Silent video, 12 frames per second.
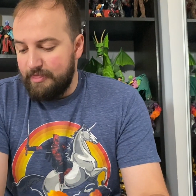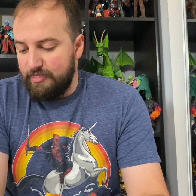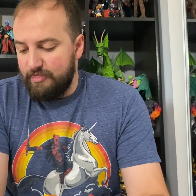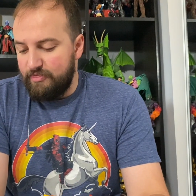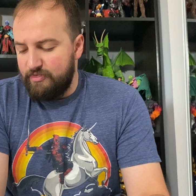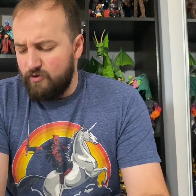
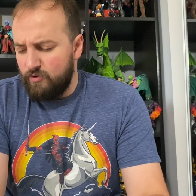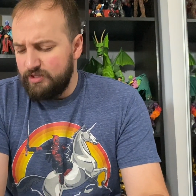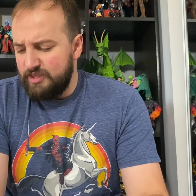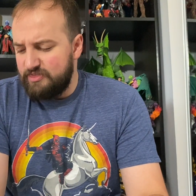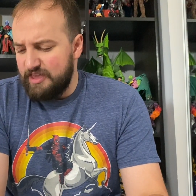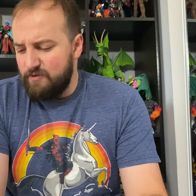The only
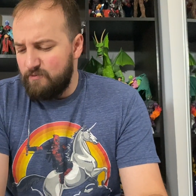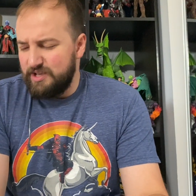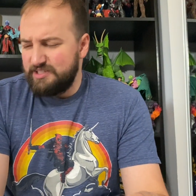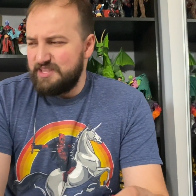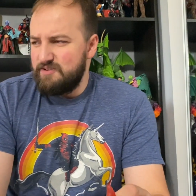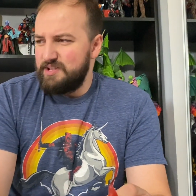thing
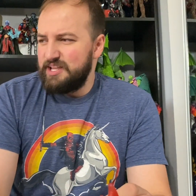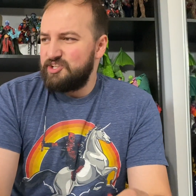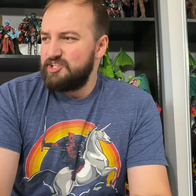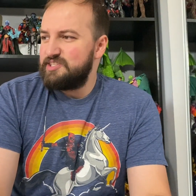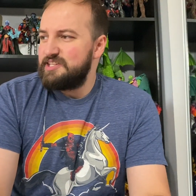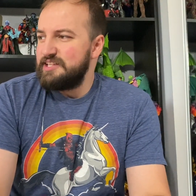was, though, it
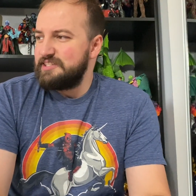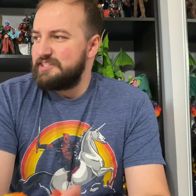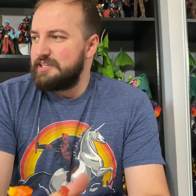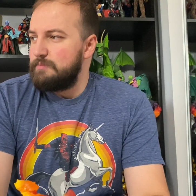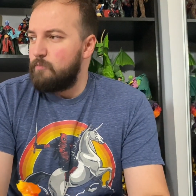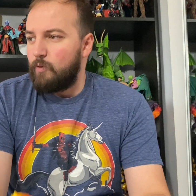just didn't
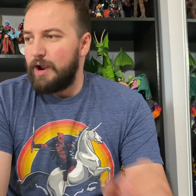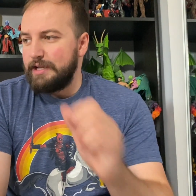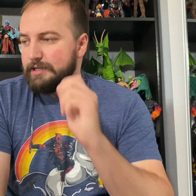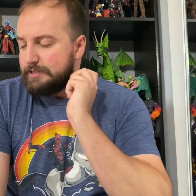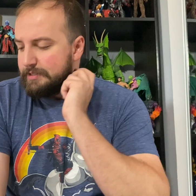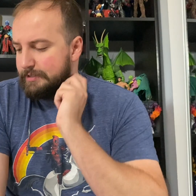seem
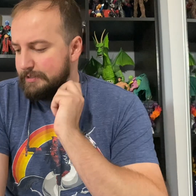right.